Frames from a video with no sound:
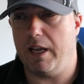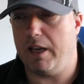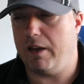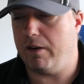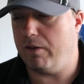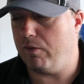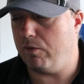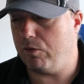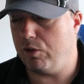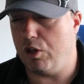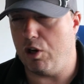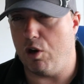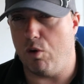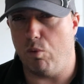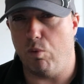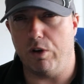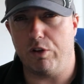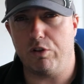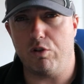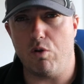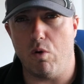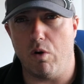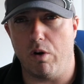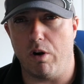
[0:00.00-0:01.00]
you know,
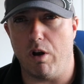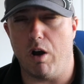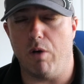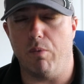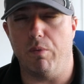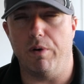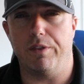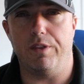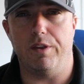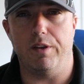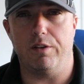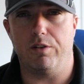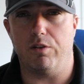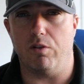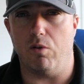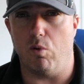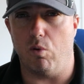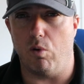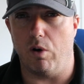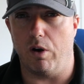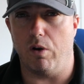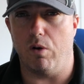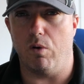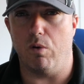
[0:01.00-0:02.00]
what's going on with this
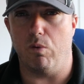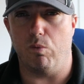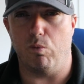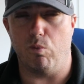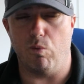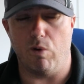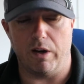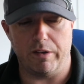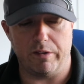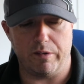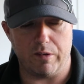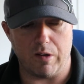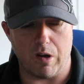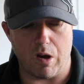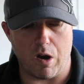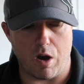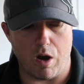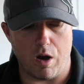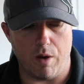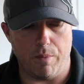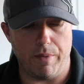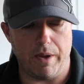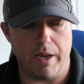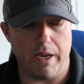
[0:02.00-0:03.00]
oil, what is it
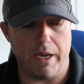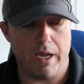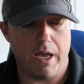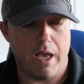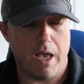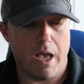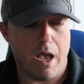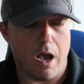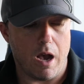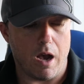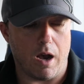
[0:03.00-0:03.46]
on me?